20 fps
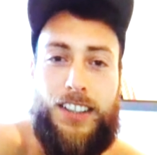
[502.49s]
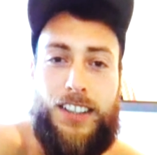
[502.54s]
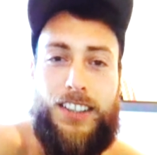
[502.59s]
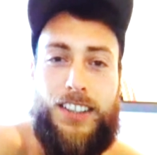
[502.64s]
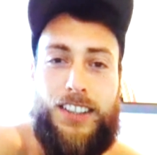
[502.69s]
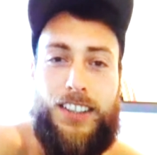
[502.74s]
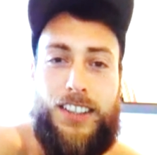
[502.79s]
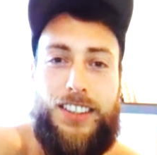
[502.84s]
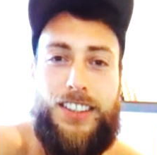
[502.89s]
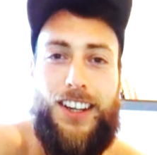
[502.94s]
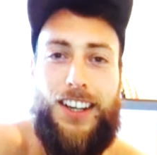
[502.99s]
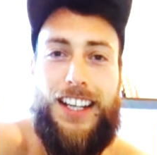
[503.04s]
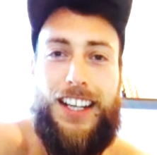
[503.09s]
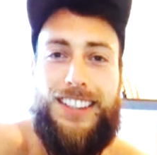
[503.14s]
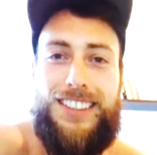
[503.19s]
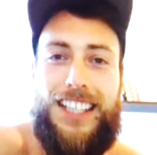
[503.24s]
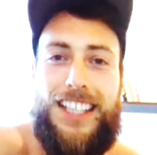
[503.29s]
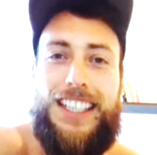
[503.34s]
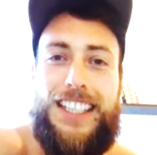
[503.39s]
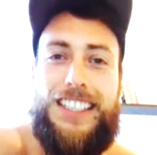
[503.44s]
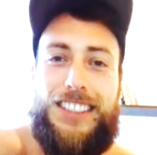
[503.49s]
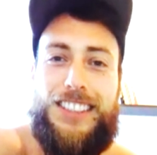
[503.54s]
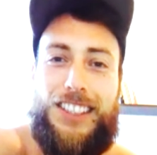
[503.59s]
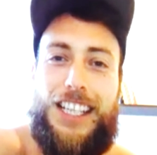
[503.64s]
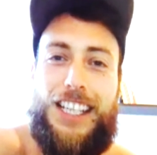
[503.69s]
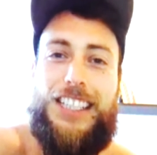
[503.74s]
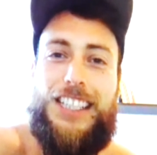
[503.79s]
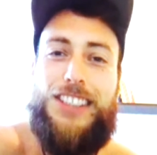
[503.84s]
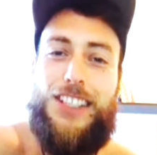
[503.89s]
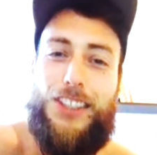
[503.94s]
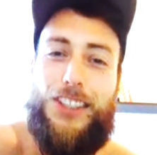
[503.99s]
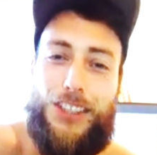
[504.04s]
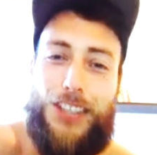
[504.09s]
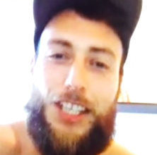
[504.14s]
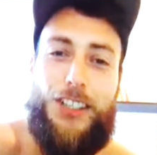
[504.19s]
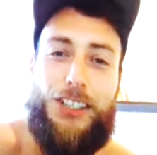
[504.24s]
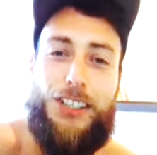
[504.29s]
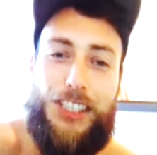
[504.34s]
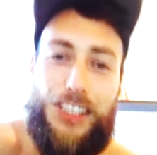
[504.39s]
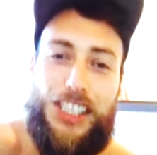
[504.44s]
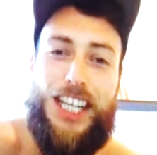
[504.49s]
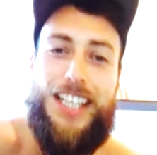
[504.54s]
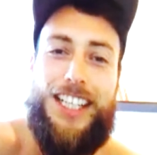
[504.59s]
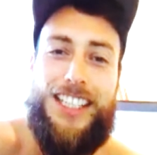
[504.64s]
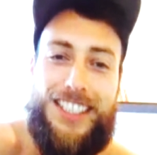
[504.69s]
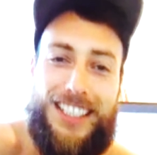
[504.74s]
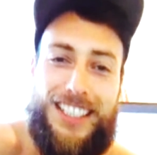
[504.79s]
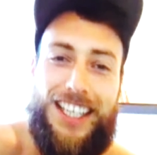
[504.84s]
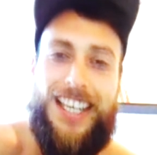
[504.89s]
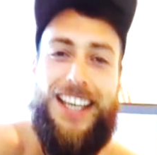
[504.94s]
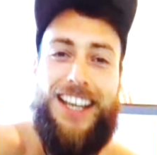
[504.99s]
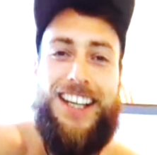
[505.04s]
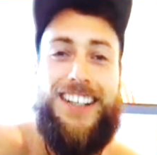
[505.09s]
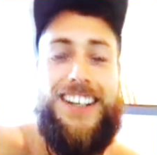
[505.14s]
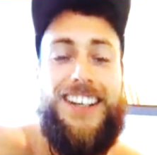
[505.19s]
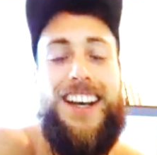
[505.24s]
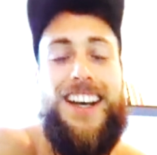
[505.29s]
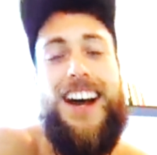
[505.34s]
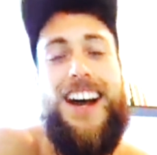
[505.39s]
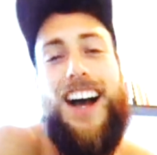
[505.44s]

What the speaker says: Alright? It's a little shitty kid.